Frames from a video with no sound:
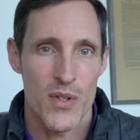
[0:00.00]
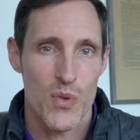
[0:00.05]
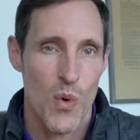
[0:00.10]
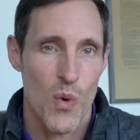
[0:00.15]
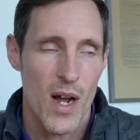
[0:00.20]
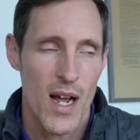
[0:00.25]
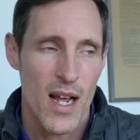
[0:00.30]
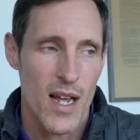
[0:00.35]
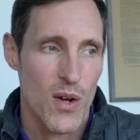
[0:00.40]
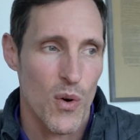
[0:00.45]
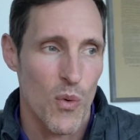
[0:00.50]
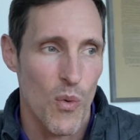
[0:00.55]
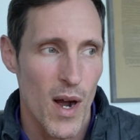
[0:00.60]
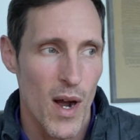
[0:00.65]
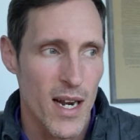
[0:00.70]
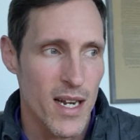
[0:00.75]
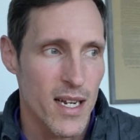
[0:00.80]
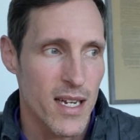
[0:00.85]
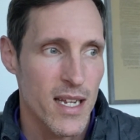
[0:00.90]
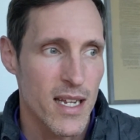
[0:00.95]
Why
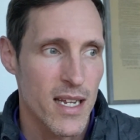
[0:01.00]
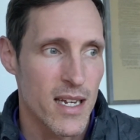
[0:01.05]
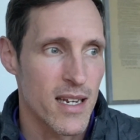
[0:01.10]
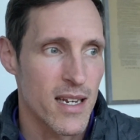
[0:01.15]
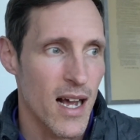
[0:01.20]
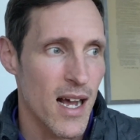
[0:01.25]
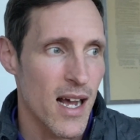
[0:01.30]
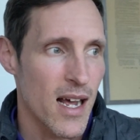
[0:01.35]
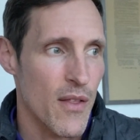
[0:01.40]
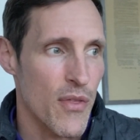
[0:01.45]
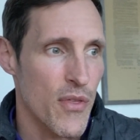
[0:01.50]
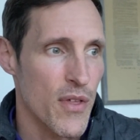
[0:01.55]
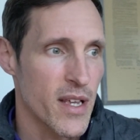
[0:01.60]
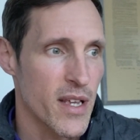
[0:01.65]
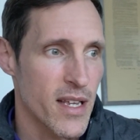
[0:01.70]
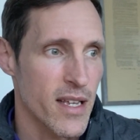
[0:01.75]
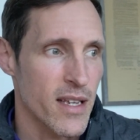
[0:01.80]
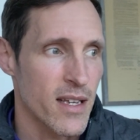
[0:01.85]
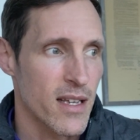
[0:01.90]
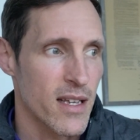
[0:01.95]
did he not
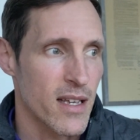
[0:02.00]
think